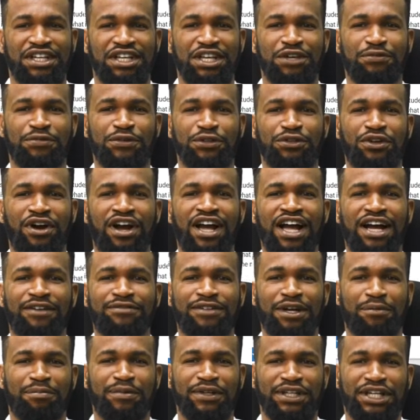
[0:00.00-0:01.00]
If you don't
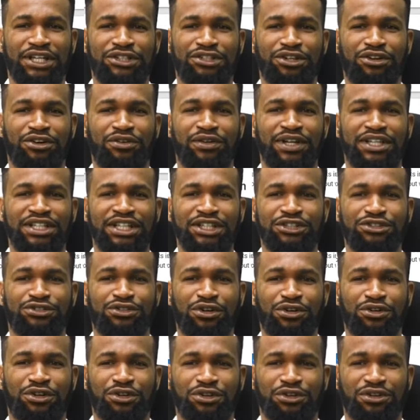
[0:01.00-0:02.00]
have the application already
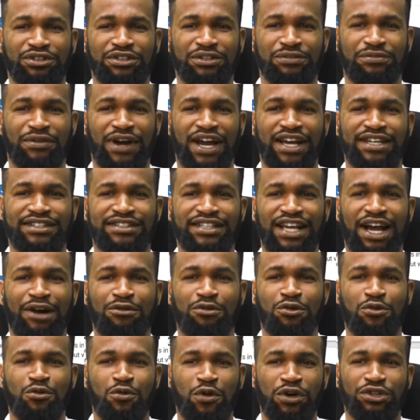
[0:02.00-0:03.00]
installed on your device, I
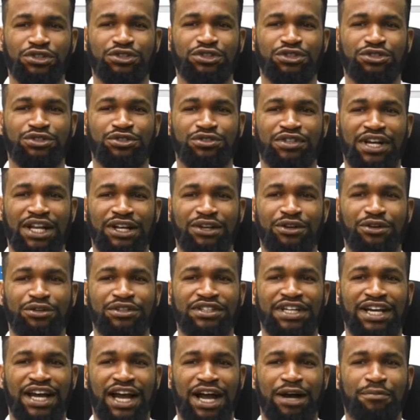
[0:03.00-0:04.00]
will want you to
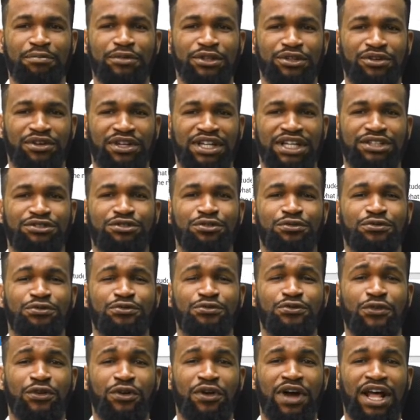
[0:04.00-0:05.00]
download the app in order to
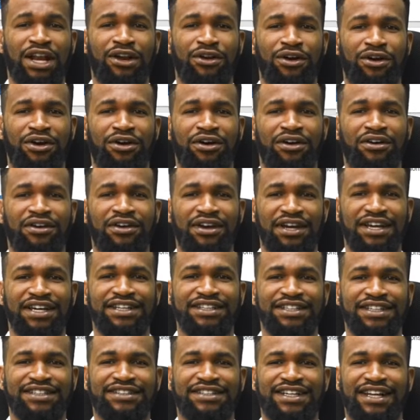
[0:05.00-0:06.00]
follow along
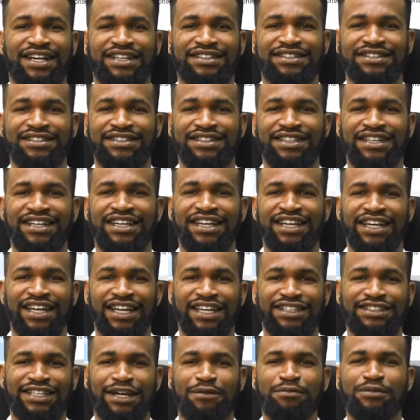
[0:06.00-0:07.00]
in this class.
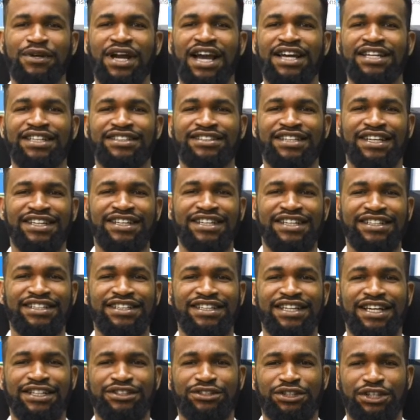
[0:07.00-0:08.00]
Exam Guide is a
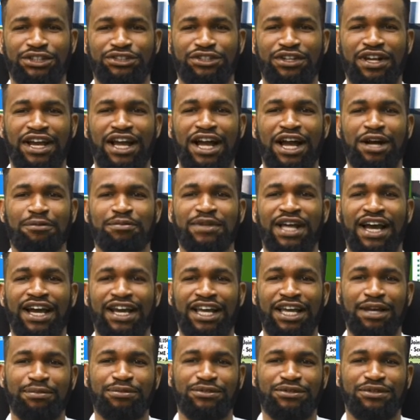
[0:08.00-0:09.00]
leading educational app that
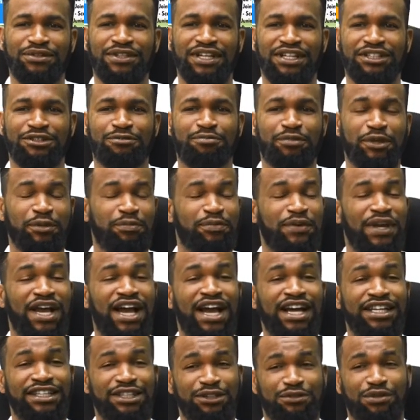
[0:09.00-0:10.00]
helps students prepare
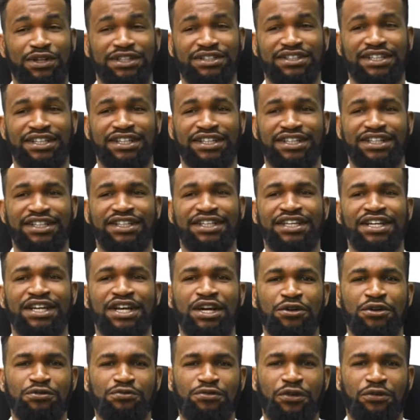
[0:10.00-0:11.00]
adequately
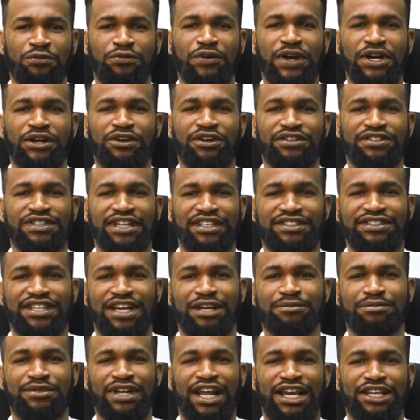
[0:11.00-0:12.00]
for various
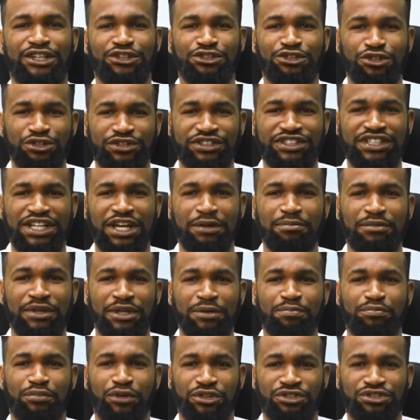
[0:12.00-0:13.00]
exams like
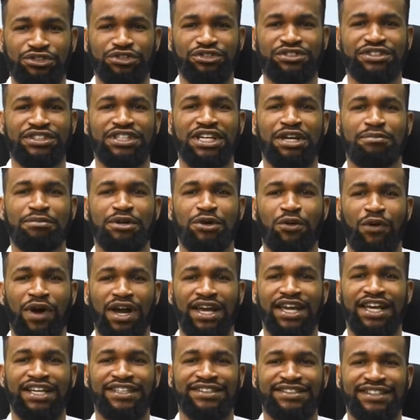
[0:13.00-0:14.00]
UTME, post-UTME,
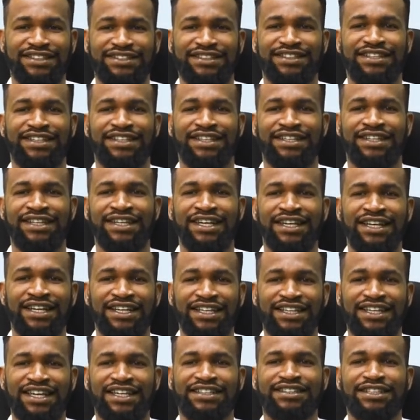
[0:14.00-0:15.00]
WAEC, GCE,
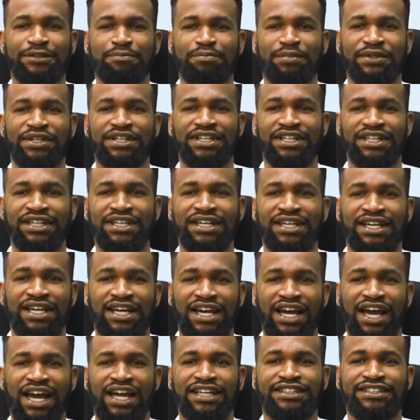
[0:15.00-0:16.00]
KCPE,
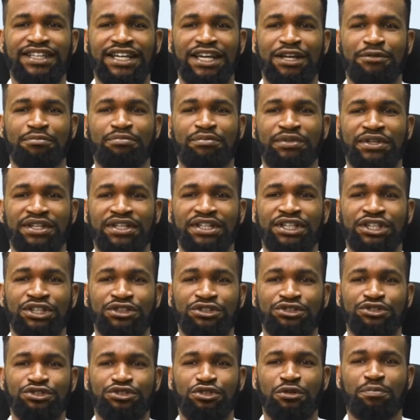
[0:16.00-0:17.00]
IJMB,
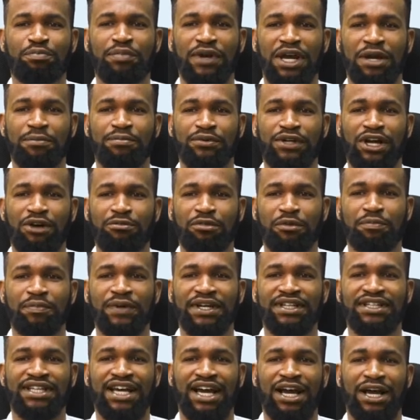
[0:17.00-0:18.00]
JUPEB,
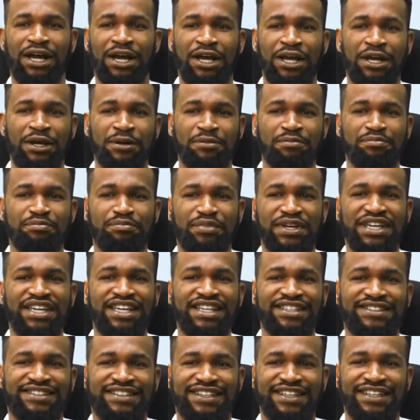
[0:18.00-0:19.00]
Cowbellpedia,
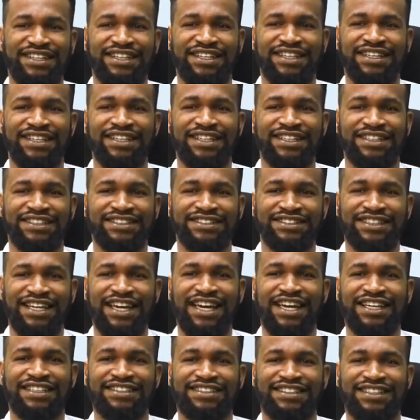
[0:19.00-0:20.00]
BECE,
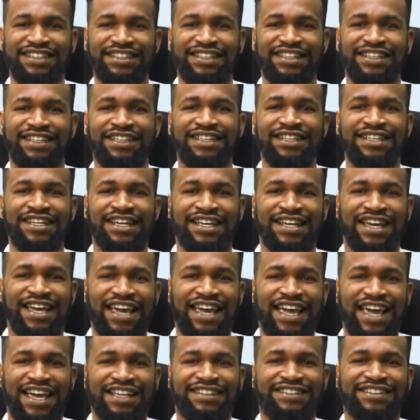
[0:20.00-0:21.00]
JSCE,
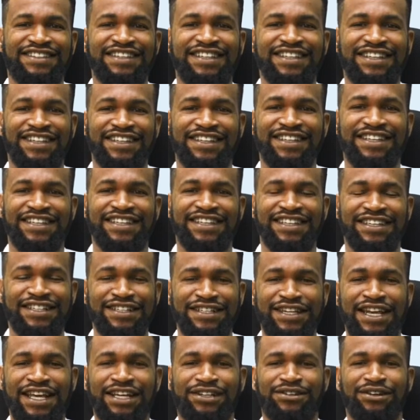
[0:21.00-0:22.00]
NCEE,
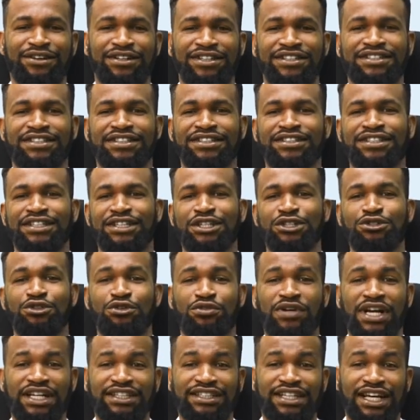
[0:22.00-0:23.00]
Neko UTC.
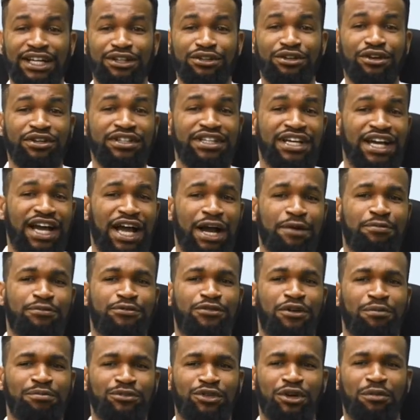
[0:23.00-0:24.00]
You can download the app
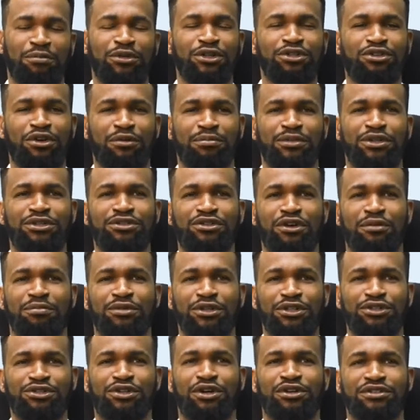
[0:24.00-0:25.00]
from
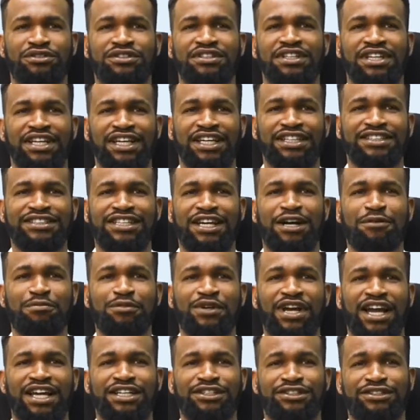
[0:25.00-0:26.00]

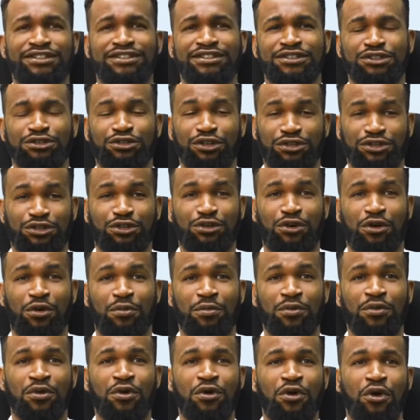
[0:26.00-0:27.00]

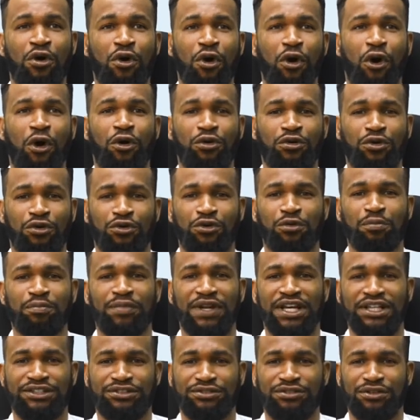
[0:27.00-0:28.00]
www.examguide.com or Google
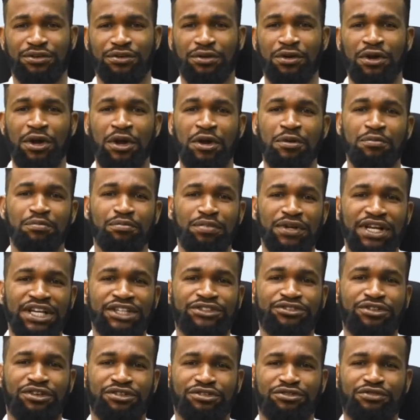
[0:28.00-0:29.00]
Play Store.
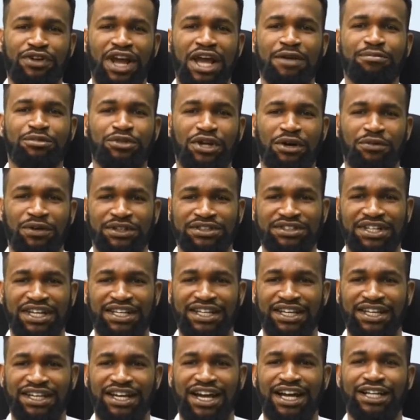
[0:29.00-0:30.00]
Please subscribe to our
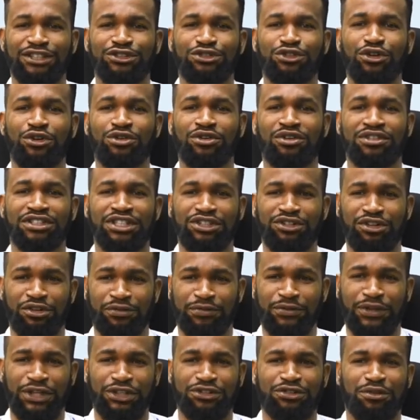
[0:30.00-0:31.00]
channel and turn on the
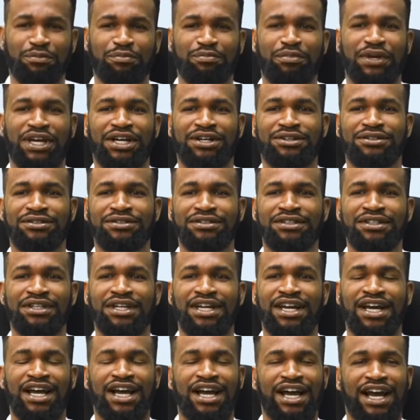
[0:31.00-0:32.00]
notification bell
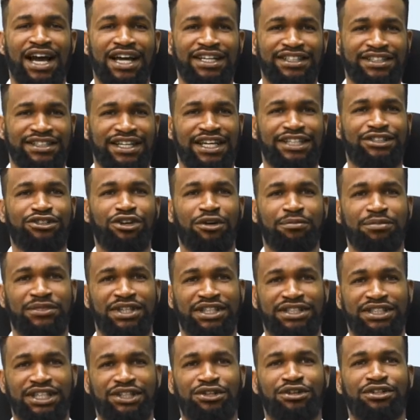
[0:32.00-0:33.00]
and get
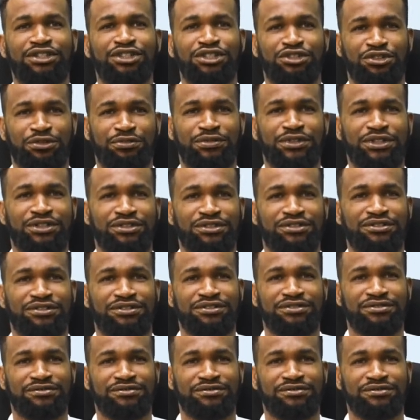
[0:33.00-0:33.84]
updated on new videos.